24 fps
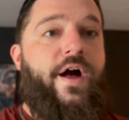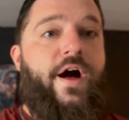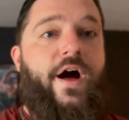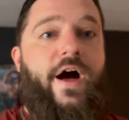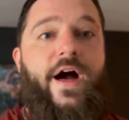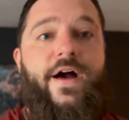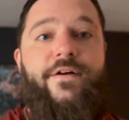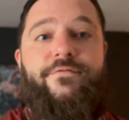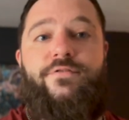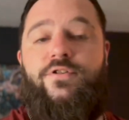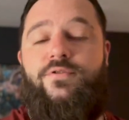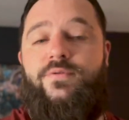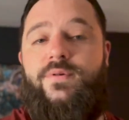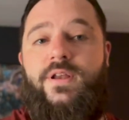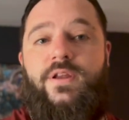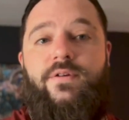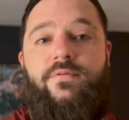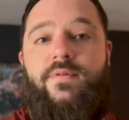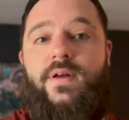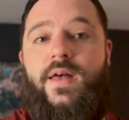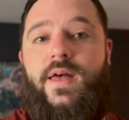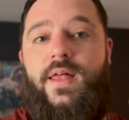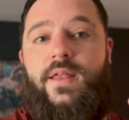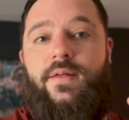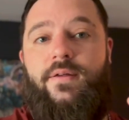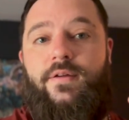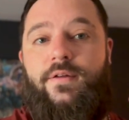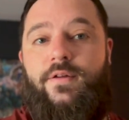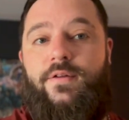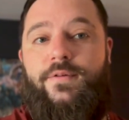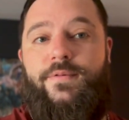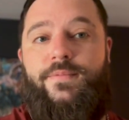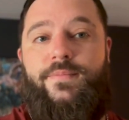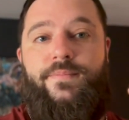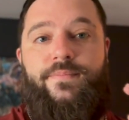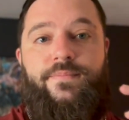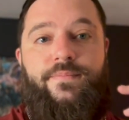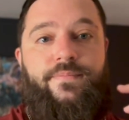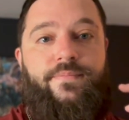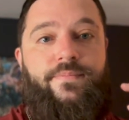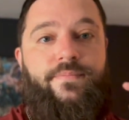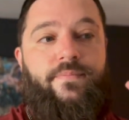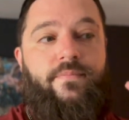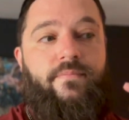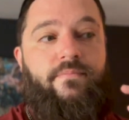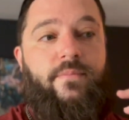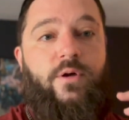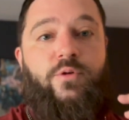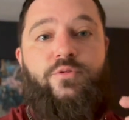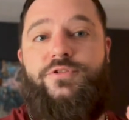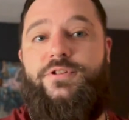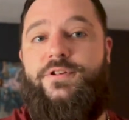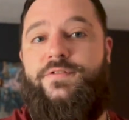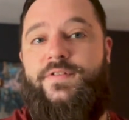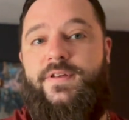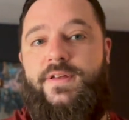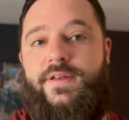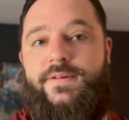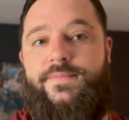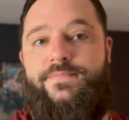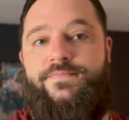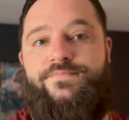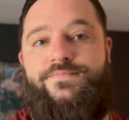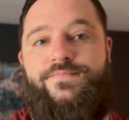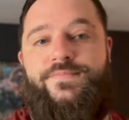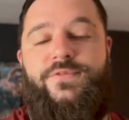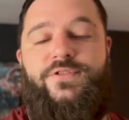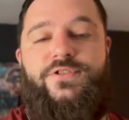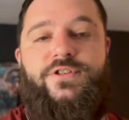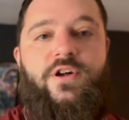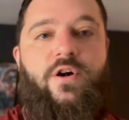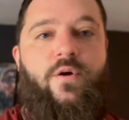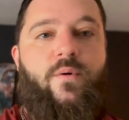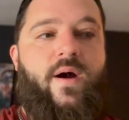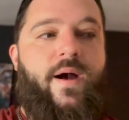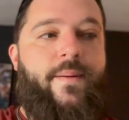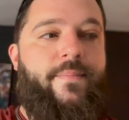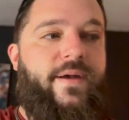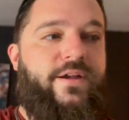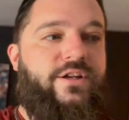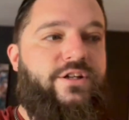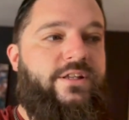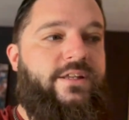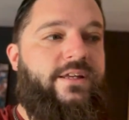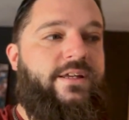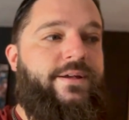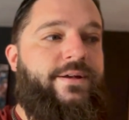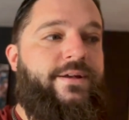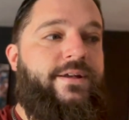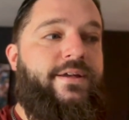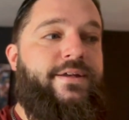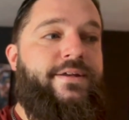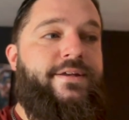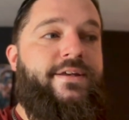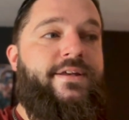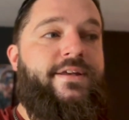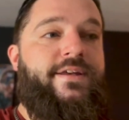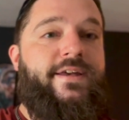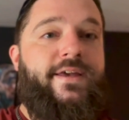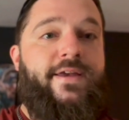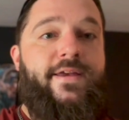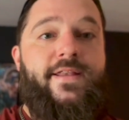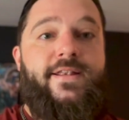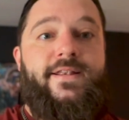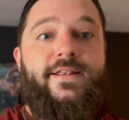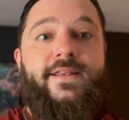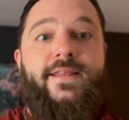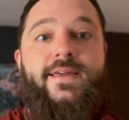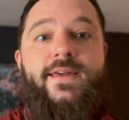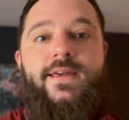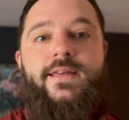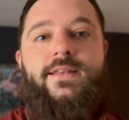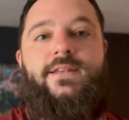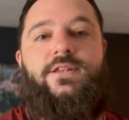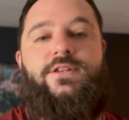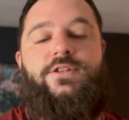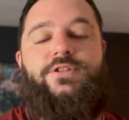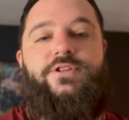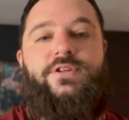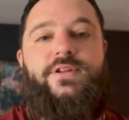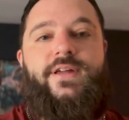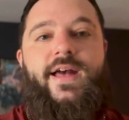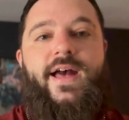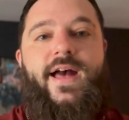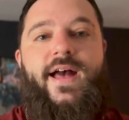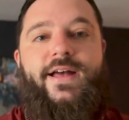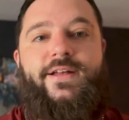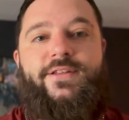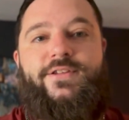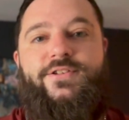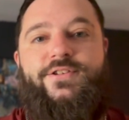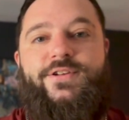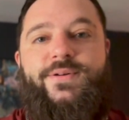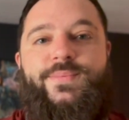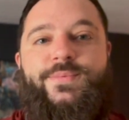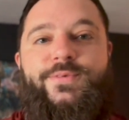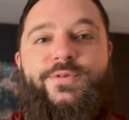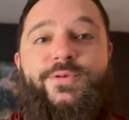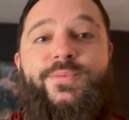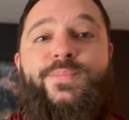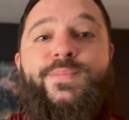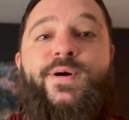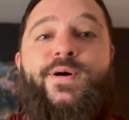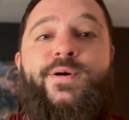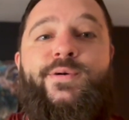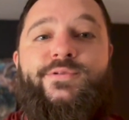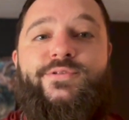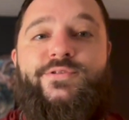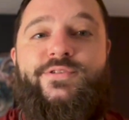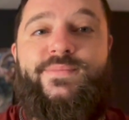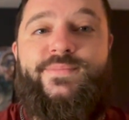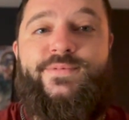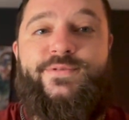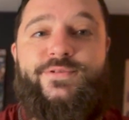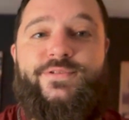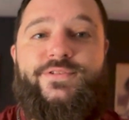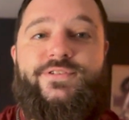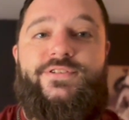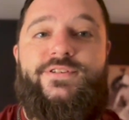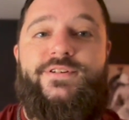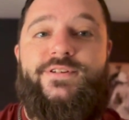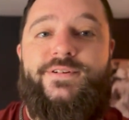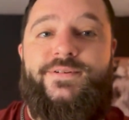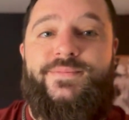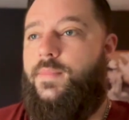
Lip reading: I've already read most of it, so I'm actually in need to get some new poetry books.